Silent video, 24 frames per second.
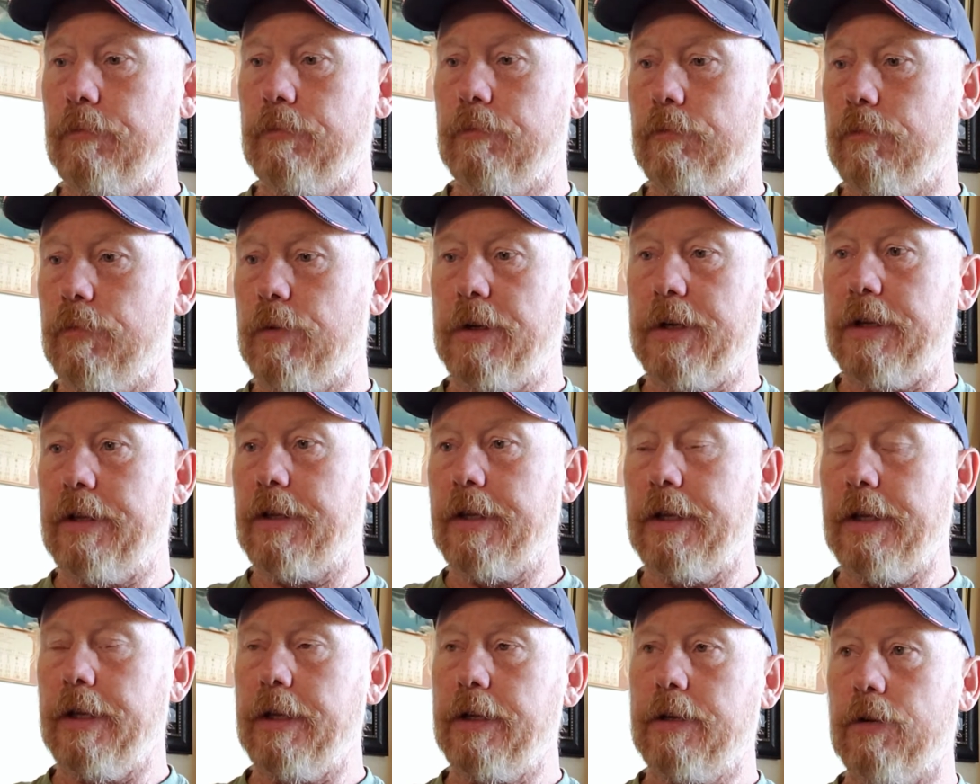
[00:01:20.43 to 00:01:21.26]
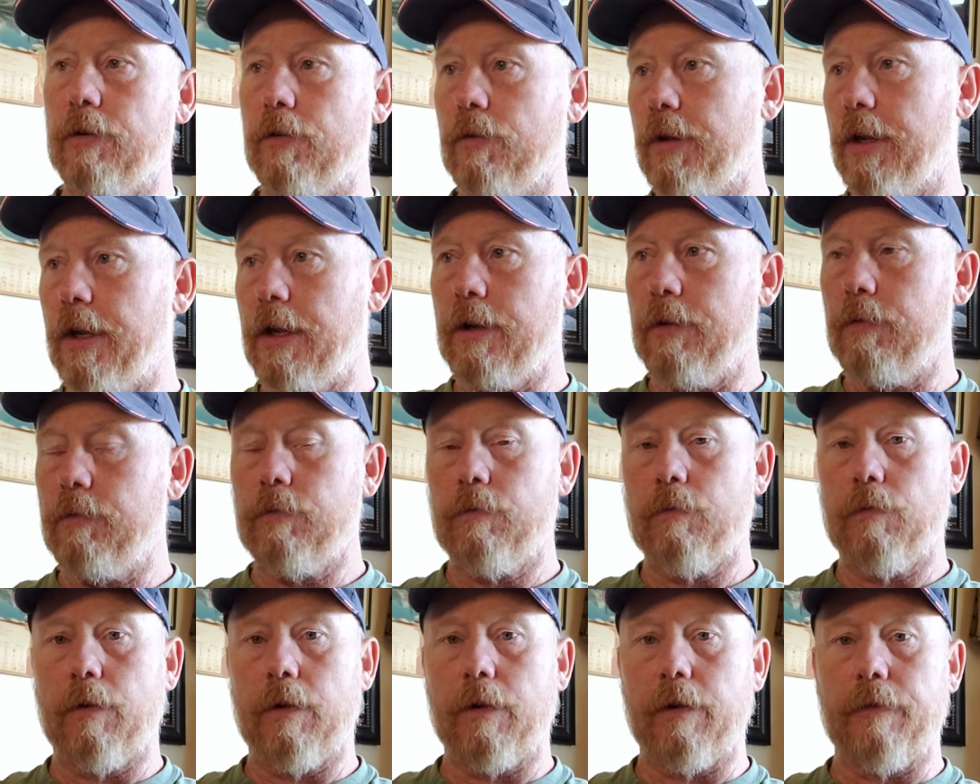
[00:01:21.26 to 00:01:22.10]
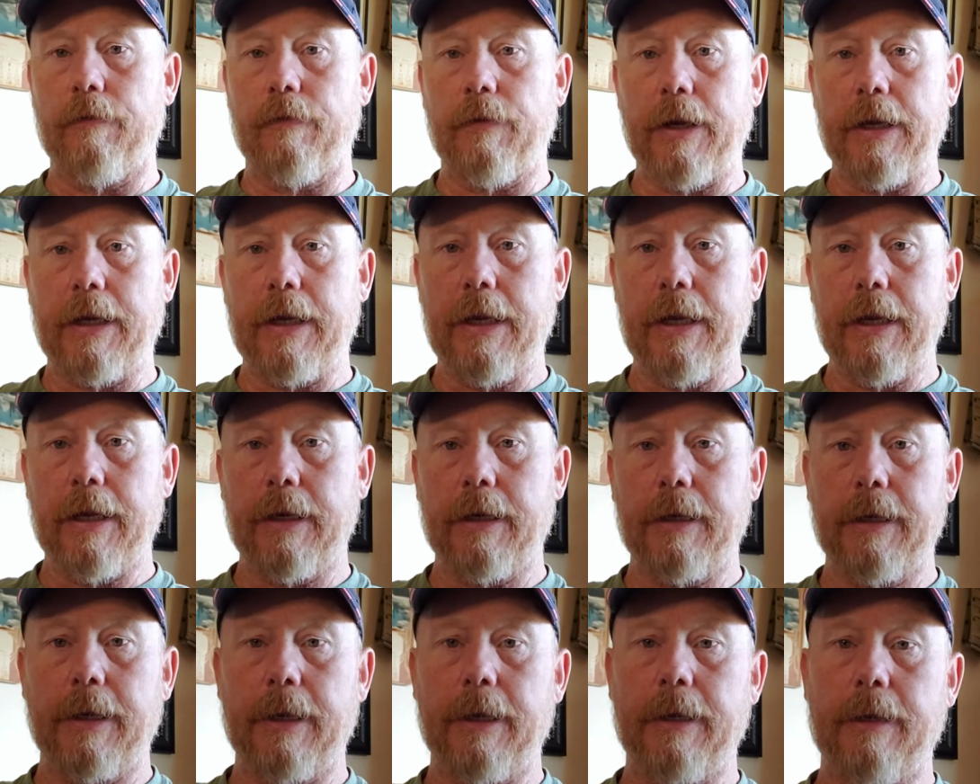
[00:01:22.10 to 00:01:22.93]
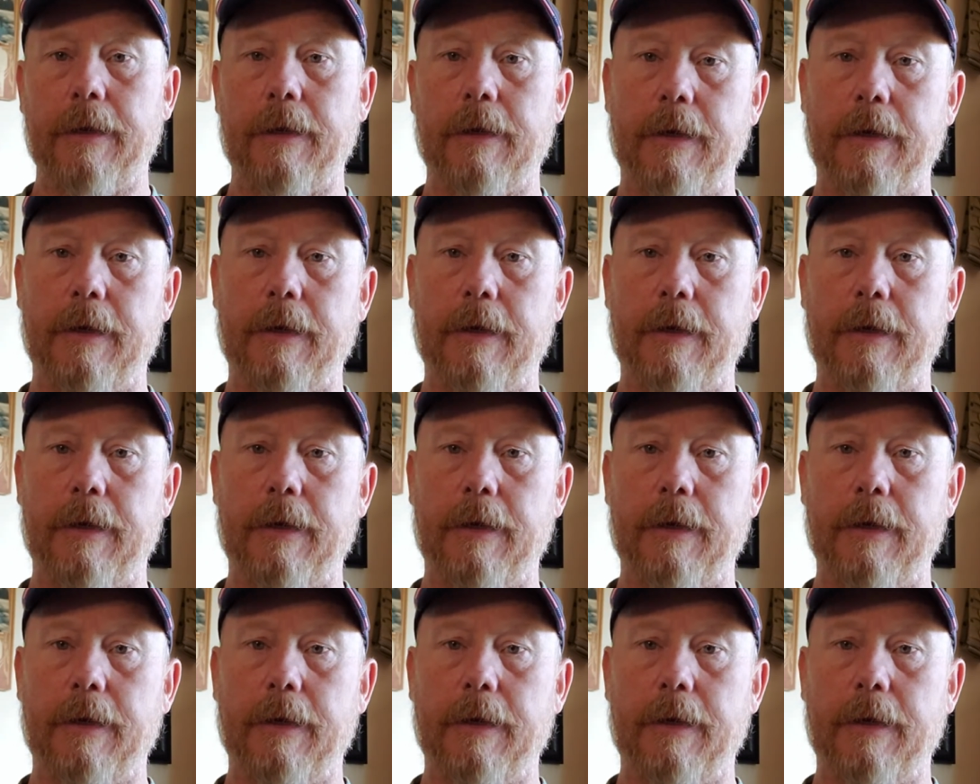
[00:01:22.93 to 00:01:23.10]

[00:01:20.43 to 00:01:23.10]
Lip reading: rethink, okay, well, if I can't get